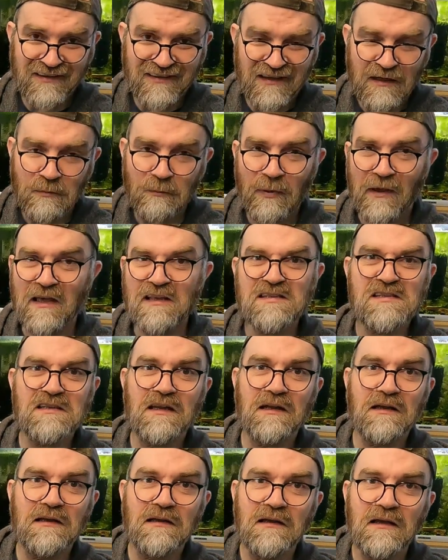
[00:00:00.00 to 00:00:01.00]

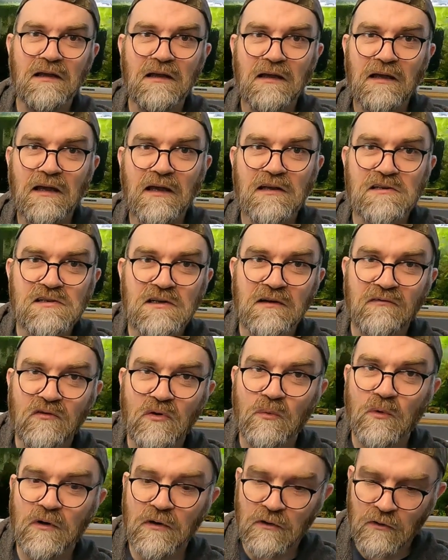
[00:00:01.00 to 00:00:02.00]
depesting agent, if
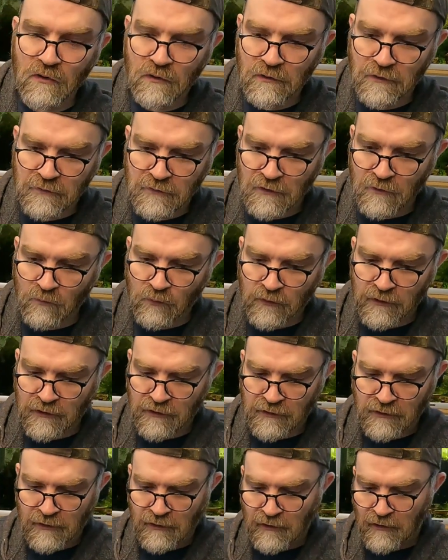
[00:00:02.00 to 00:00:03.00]
you want to call it that,
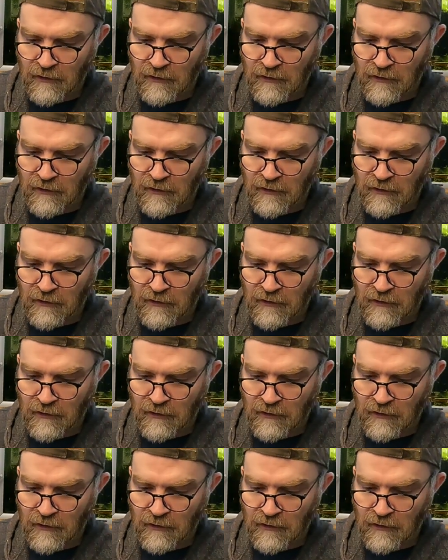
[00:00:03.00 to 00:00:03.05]
where